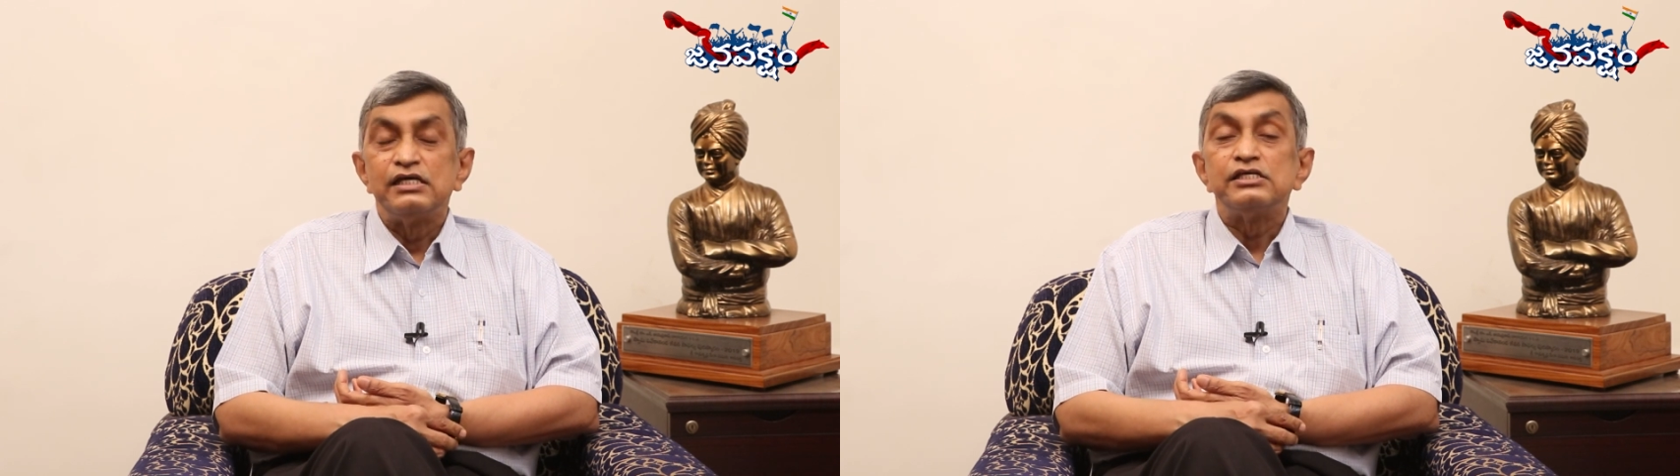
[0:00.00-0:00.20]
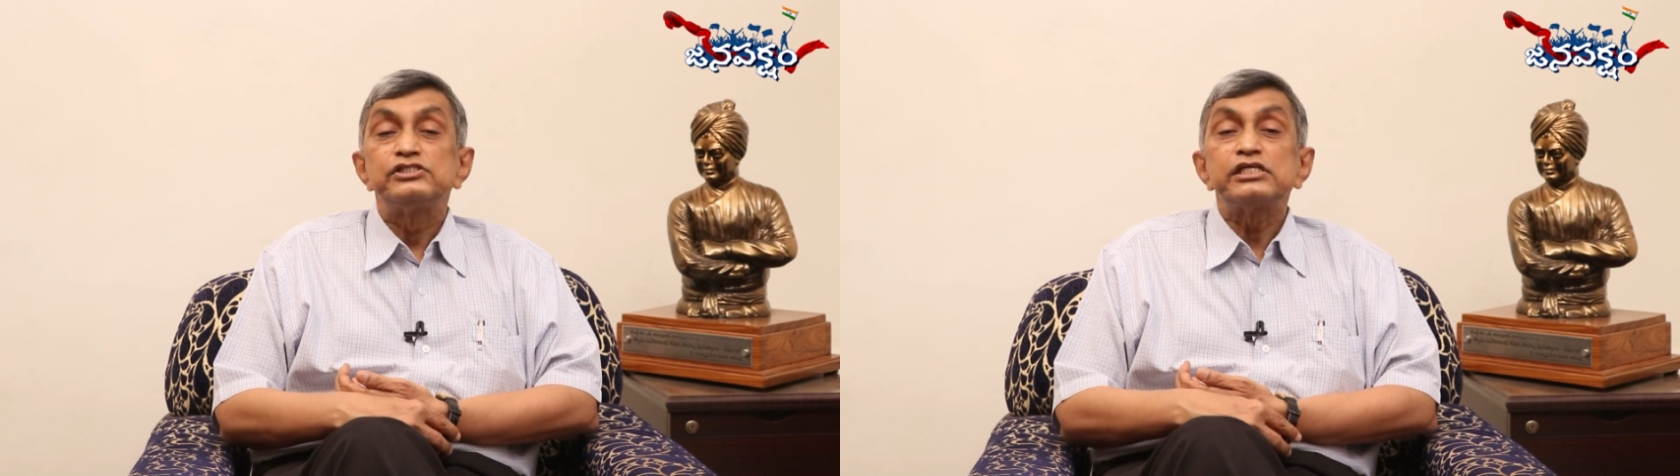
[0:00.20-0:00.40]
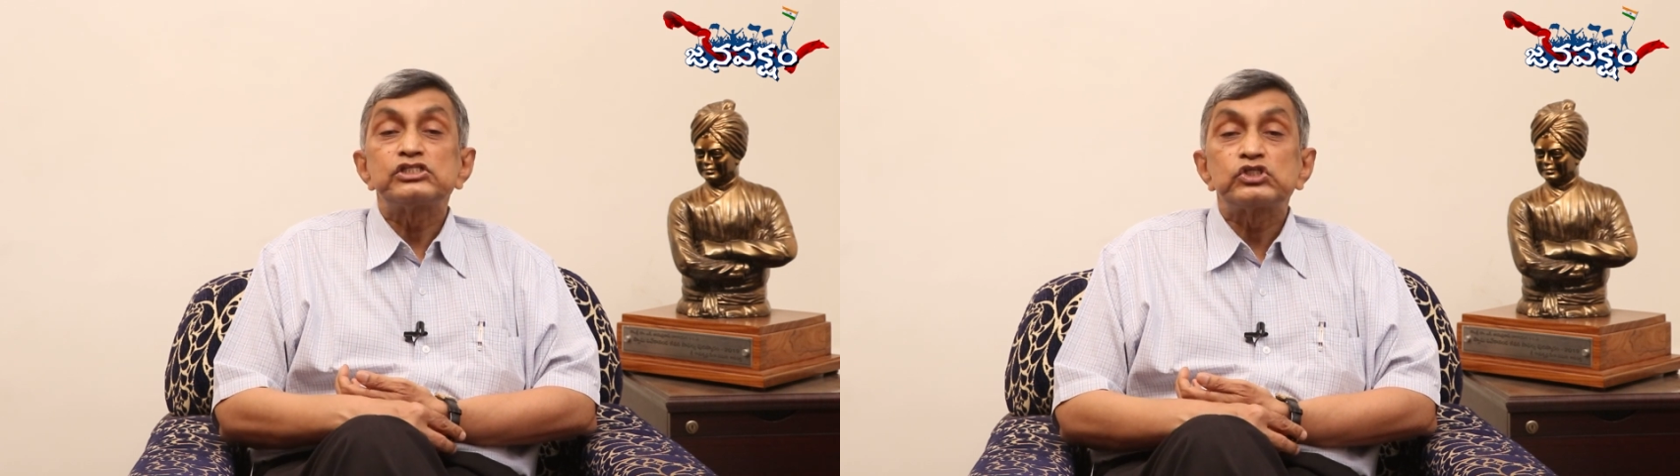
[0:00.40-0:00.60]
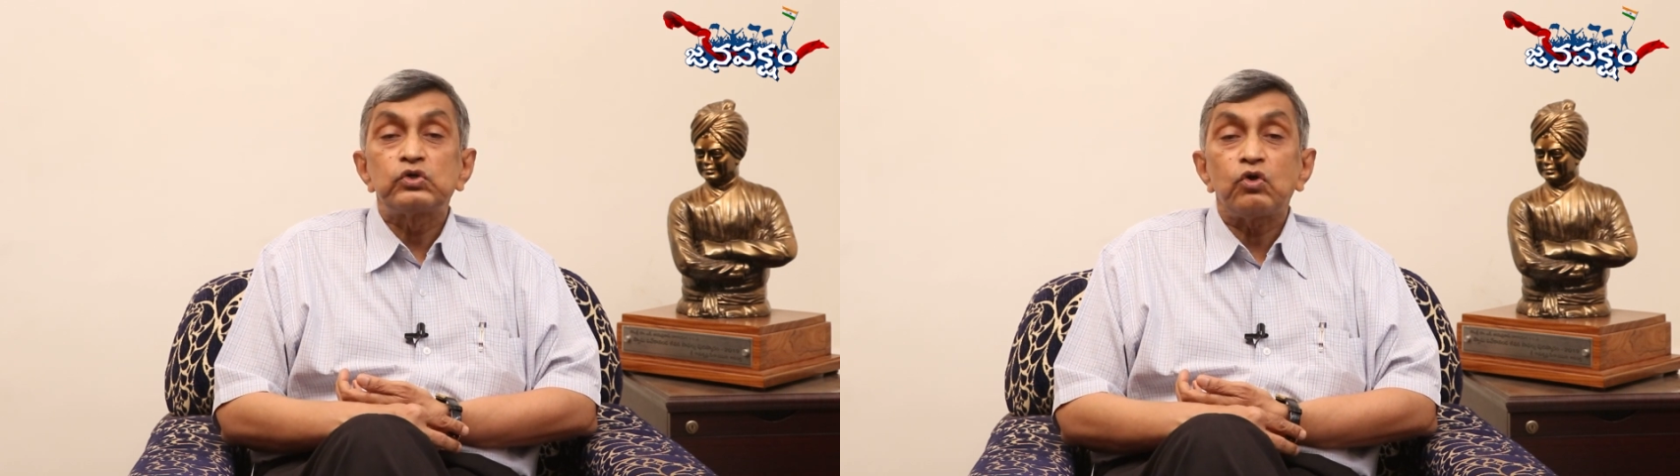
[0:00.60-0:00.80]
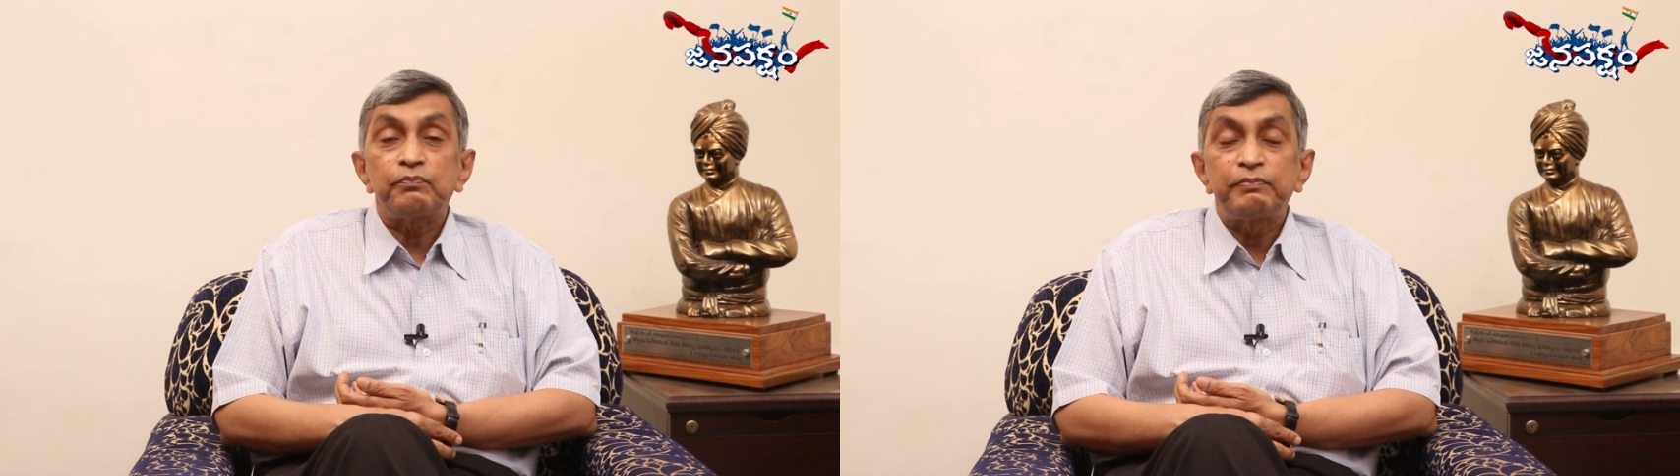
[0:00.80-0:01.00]
6
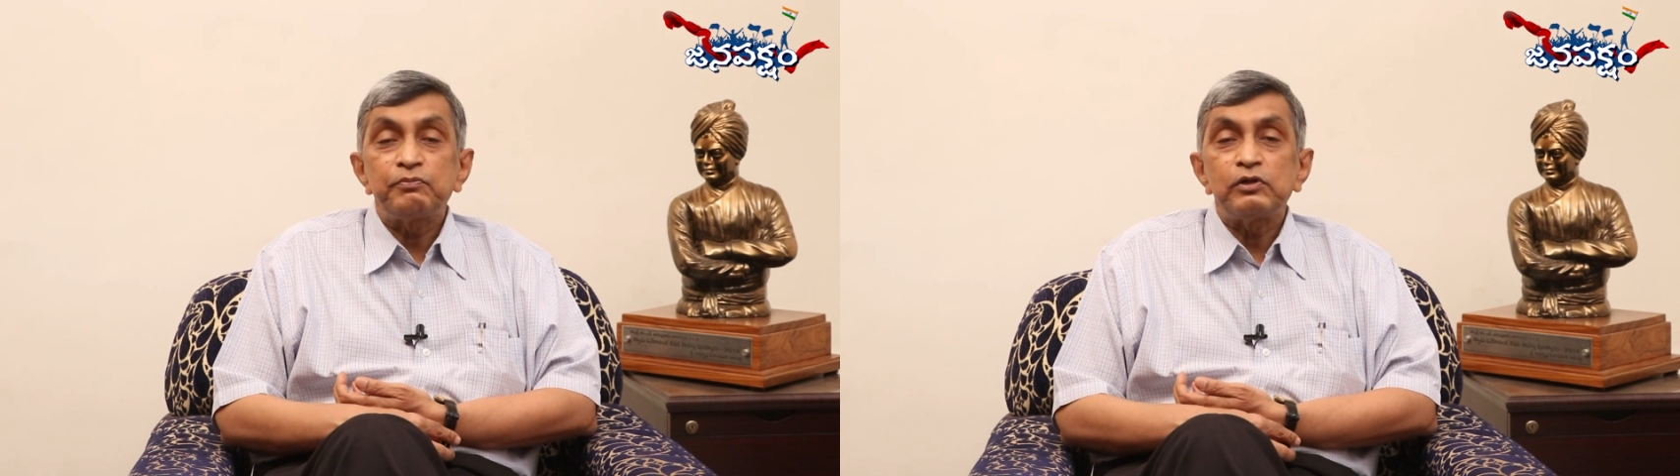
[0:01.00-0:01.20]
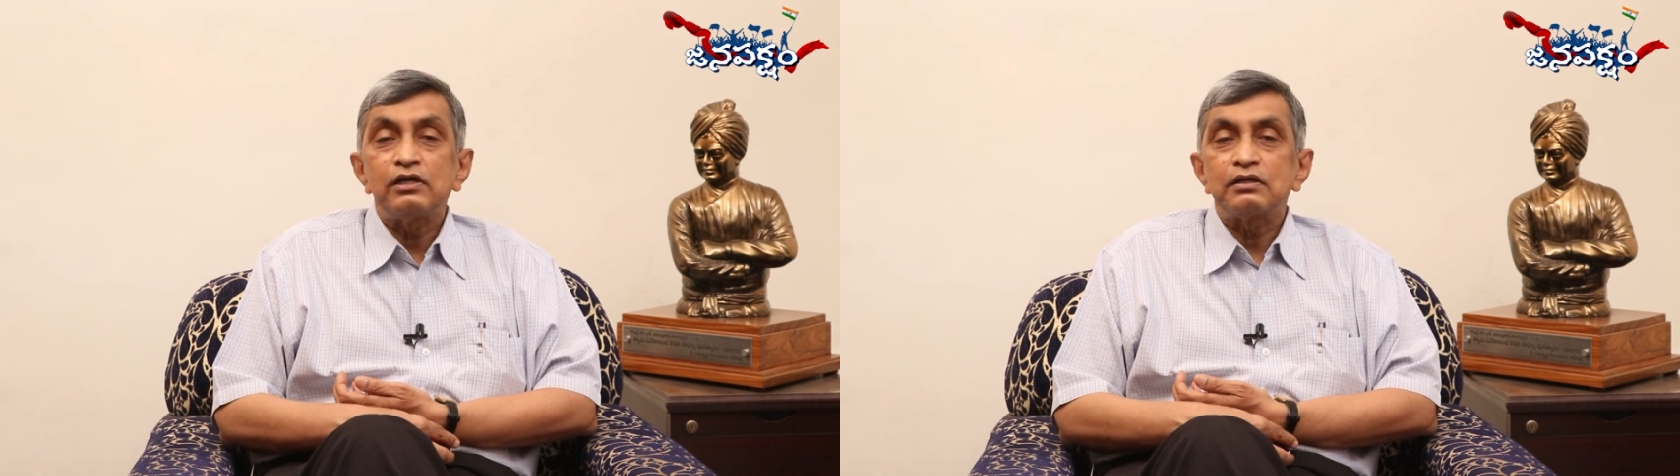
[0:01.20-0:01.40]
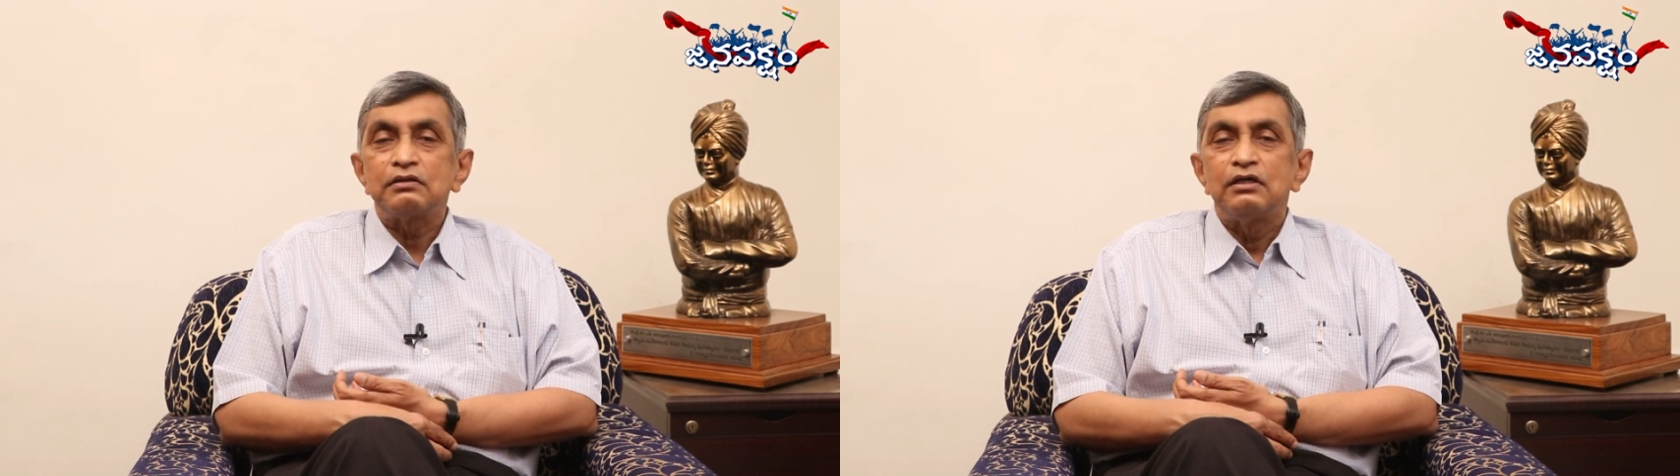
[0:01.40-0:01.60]
crore people, a